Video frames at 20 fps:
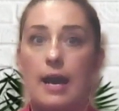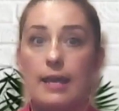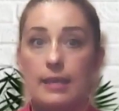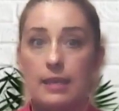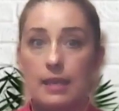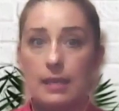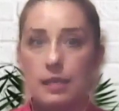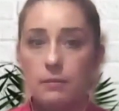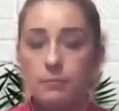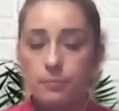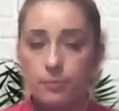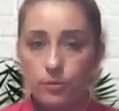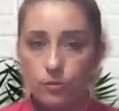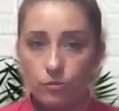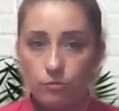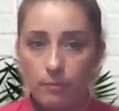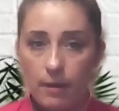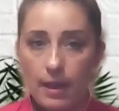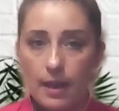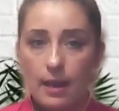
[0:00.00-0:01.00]
can improve
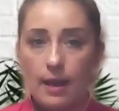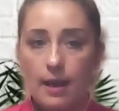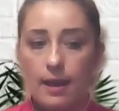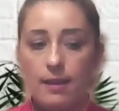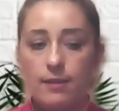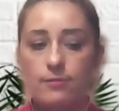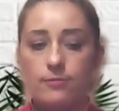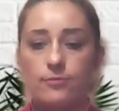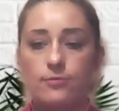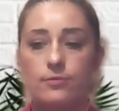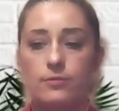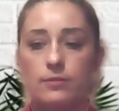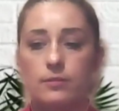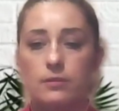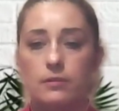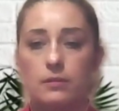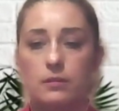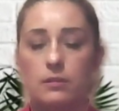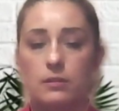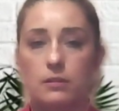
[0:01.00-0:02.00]
my life,
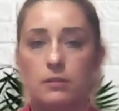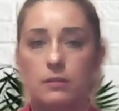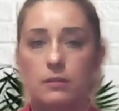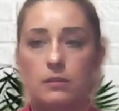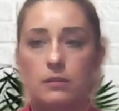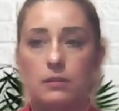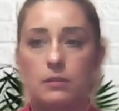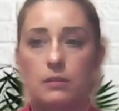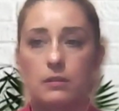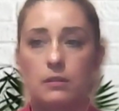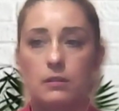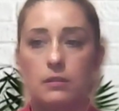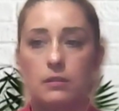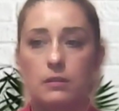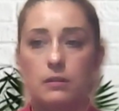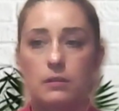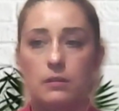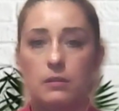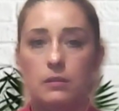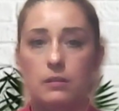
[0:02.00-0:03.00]

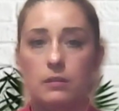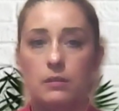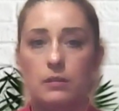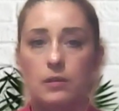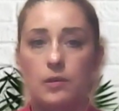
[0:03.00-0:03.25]
uh,